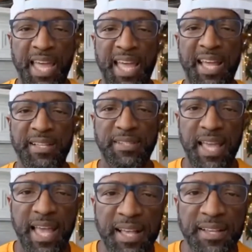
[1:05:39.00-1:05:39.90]

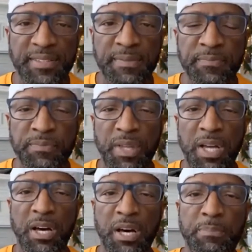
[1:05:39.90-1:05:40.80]
as
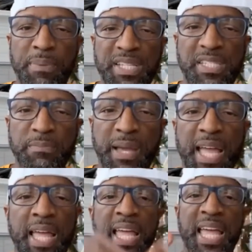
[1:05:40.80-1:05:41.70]
a
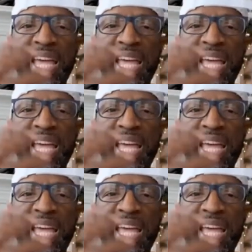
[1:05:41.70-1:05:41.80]
businessman,